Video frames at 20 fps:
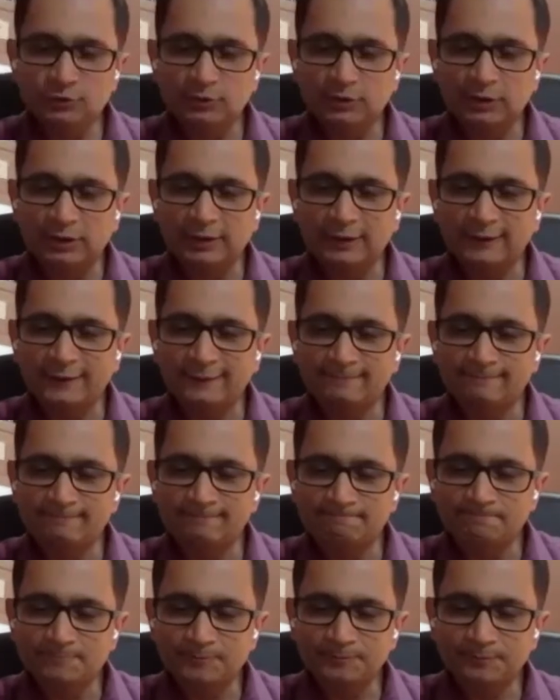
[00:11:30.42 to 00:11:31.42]
So
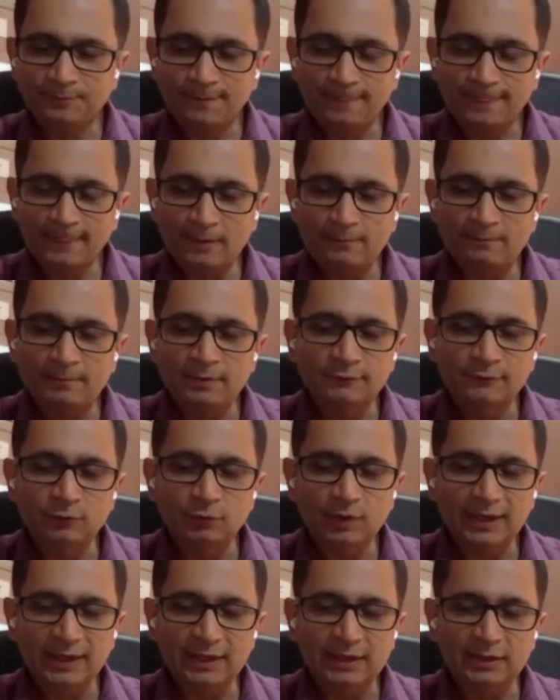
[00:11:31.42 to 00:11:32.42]

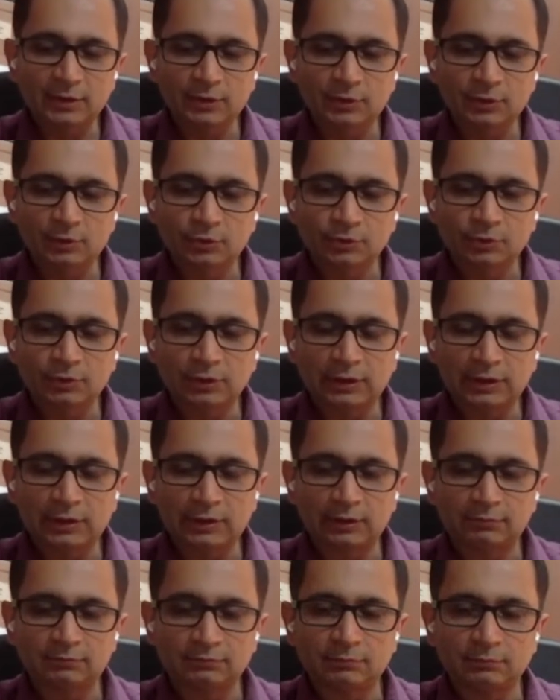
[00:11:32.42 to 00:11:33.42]
before I get into
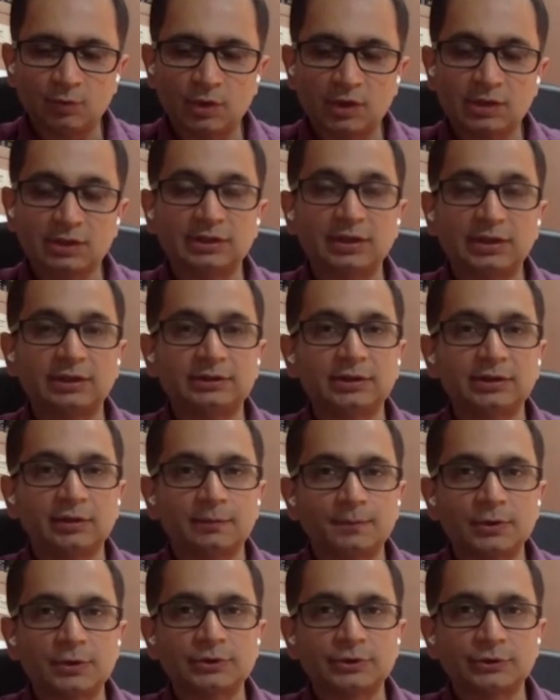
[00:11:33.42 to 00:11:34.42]
what are the other
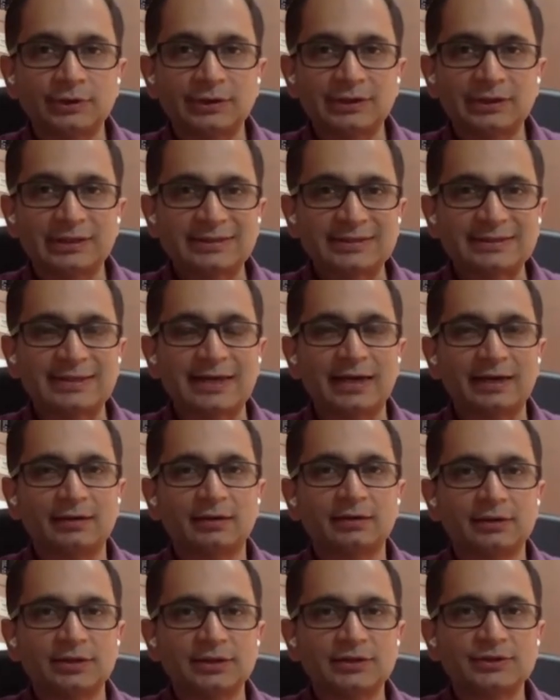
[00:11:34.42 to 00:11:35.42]
opportunities
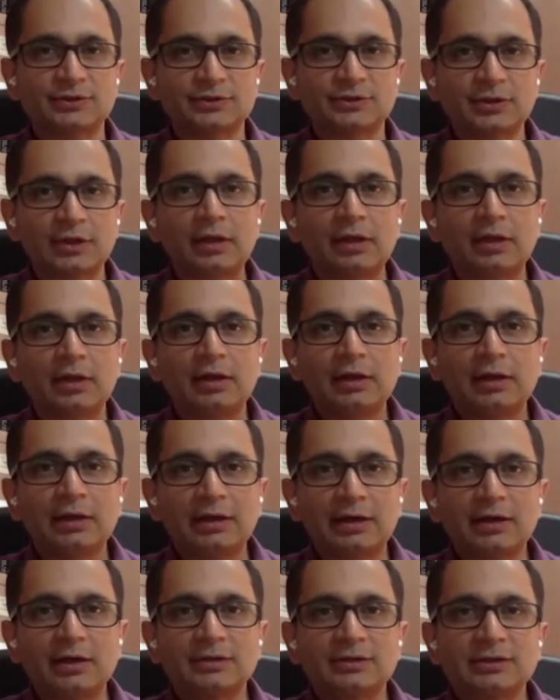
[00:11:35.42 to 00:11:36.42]
that this
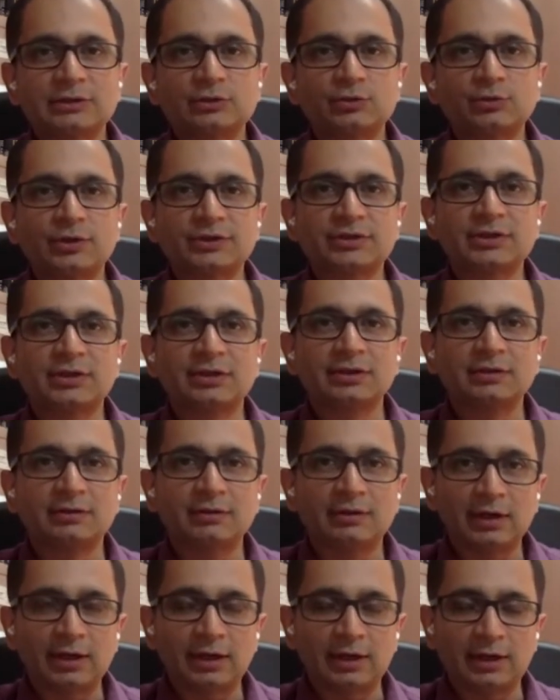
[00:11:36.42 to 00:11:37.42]
current
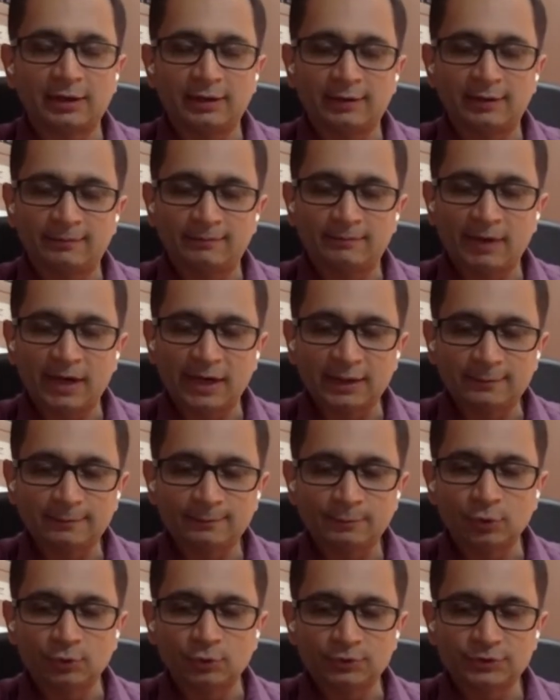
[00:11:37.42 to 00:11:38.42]
situation might
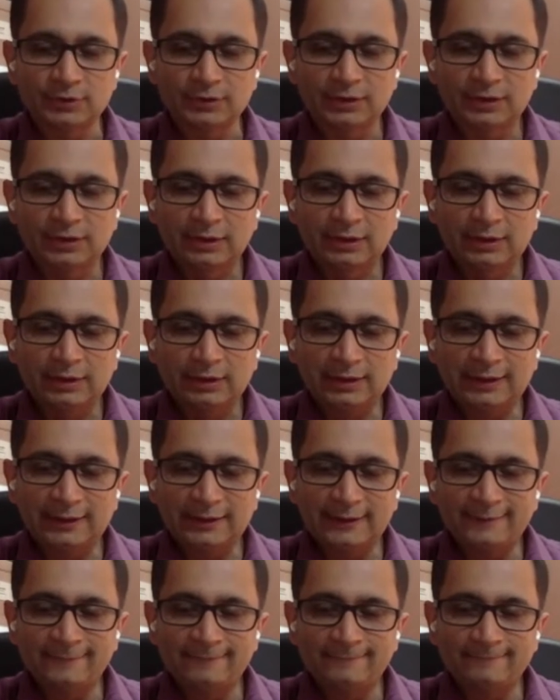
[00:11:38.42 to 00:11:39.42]
pose,
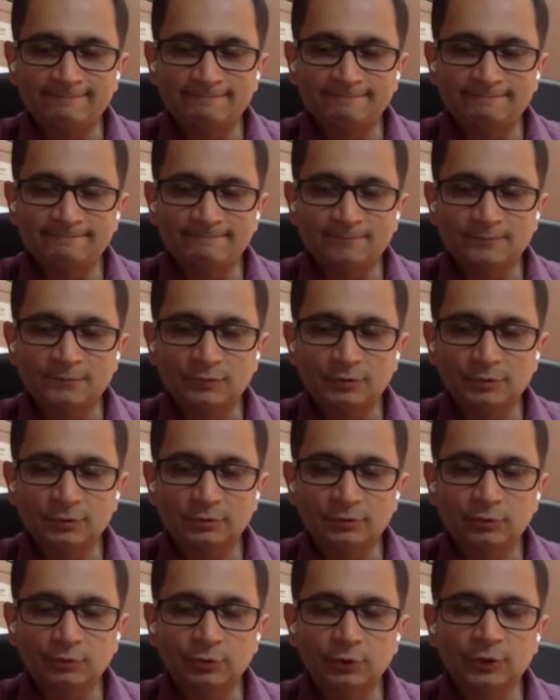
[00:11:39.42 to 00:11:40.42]

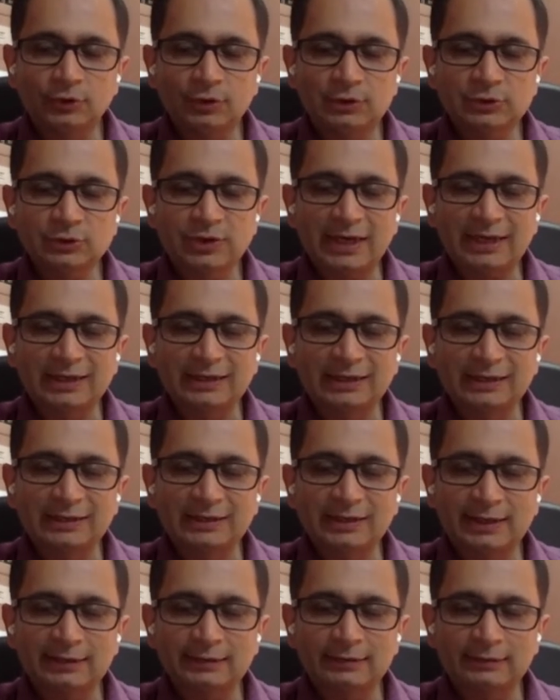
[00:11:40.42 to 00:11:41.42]
would you also agree
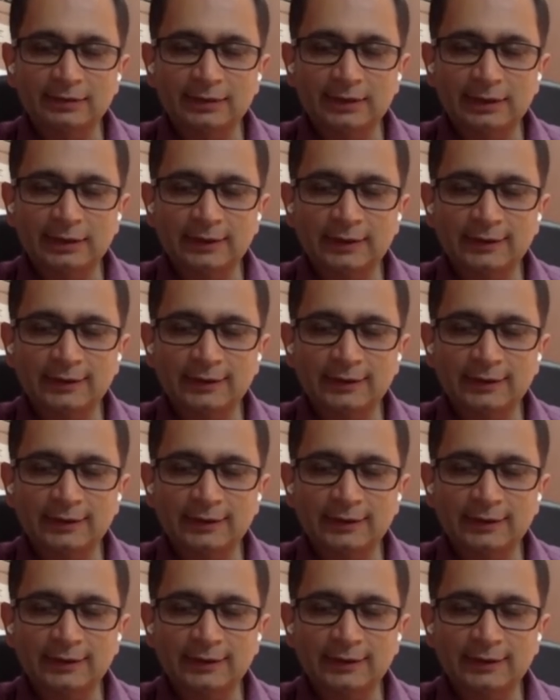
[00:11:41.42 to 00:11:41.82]
that